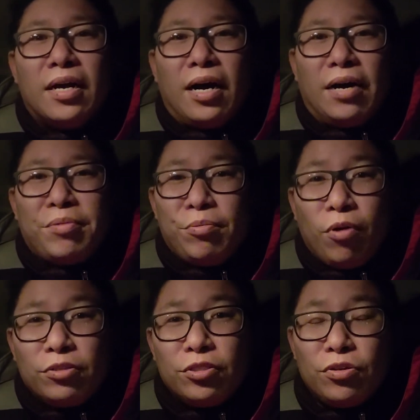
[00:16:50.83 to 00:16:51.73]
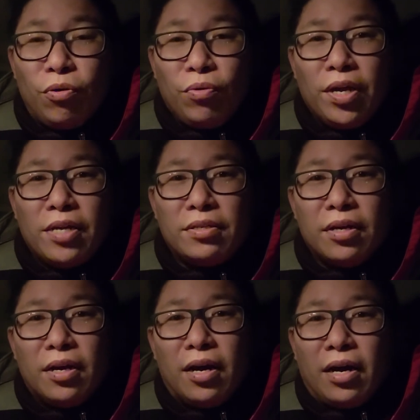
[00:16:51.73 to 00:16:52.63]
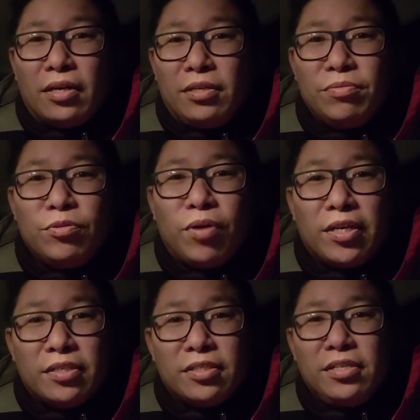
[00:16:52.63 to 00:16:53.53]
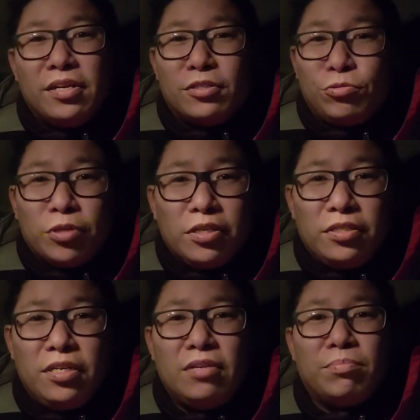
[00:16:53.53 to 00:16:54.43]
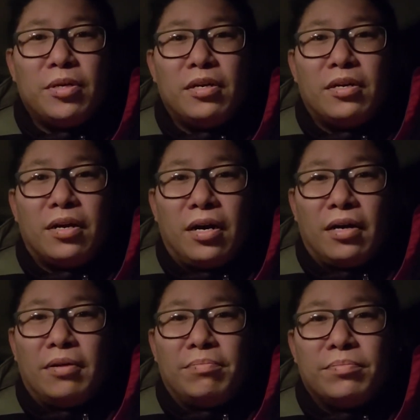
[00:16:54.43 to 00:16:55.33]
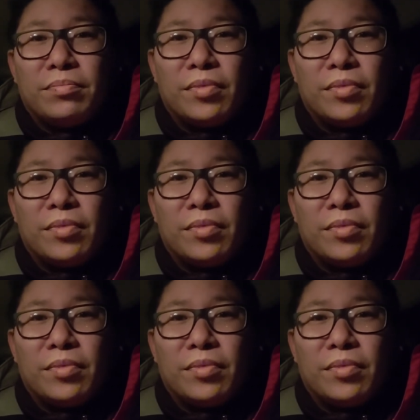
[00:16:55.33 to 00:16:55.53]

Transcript: Um, he wants to go in, uh, even though I can see that it's really deep. Um,